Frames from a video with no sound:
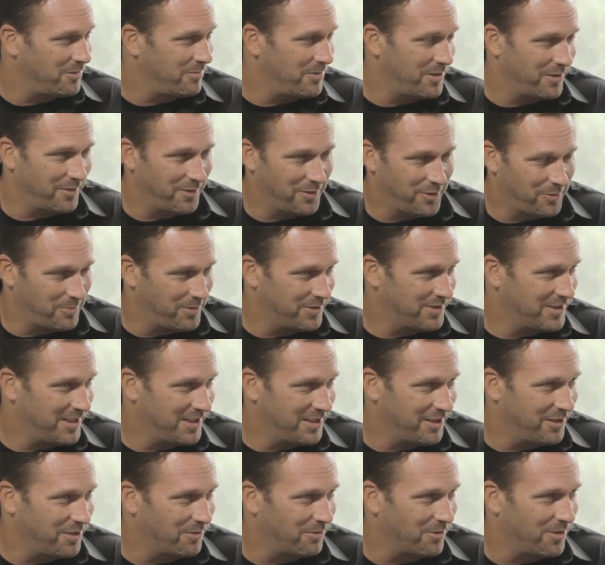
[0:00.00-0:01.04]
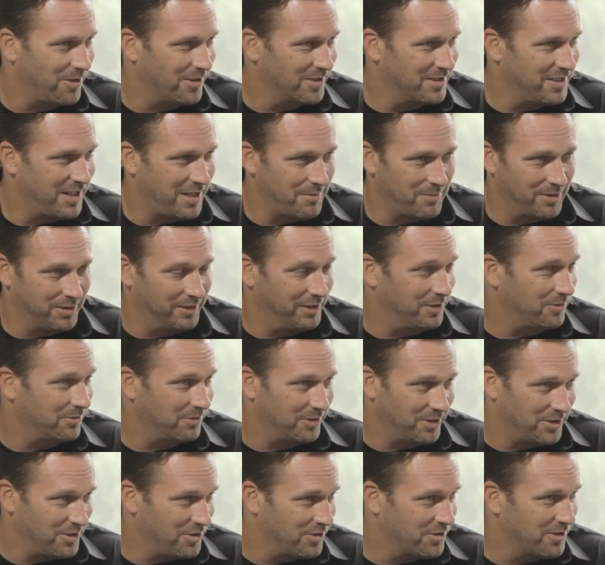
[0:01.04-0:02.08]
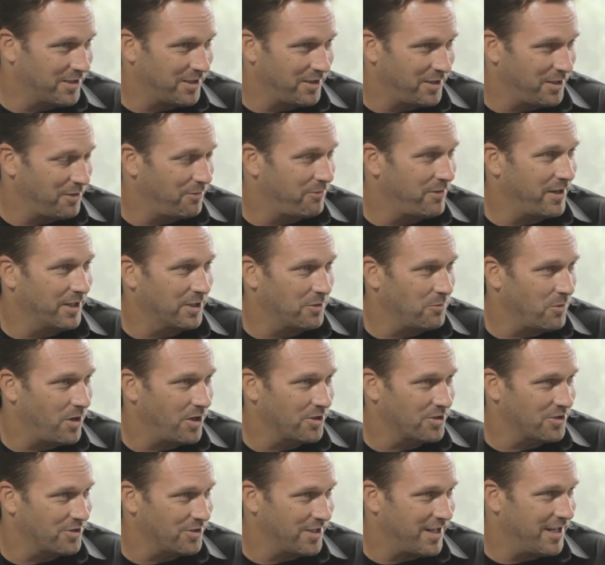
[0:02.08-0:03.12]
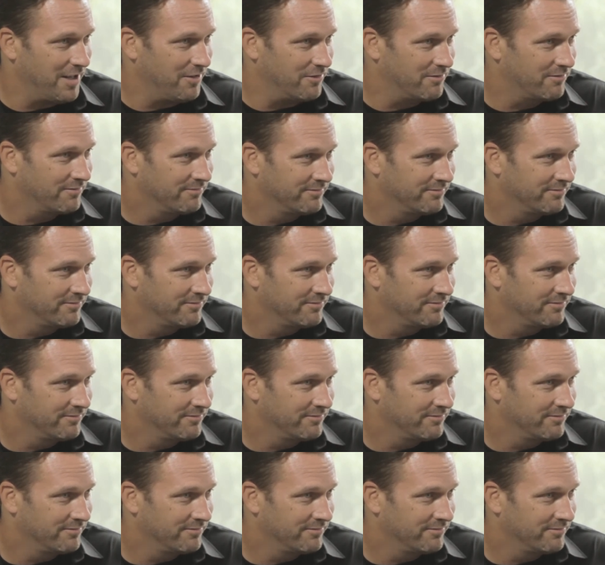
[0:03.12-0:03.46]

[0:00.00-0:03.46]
but if it's sent at the wrong time, it literally just the effect washes out.